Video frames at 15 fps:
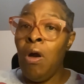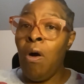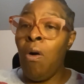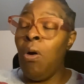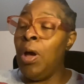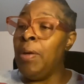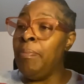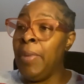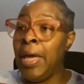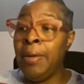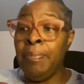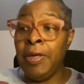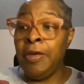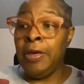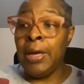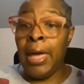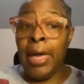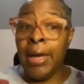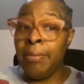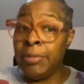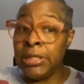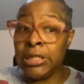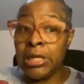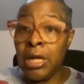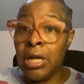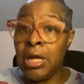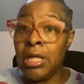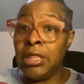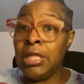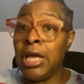or it may be
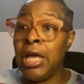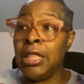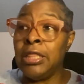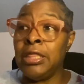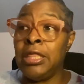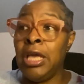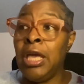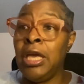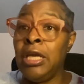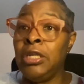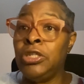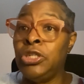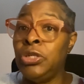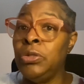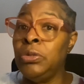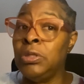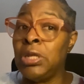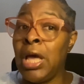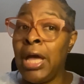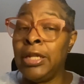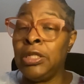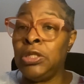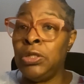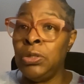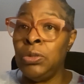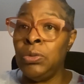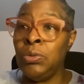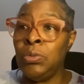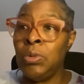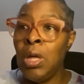Amazon that they choose not
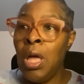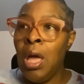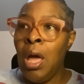to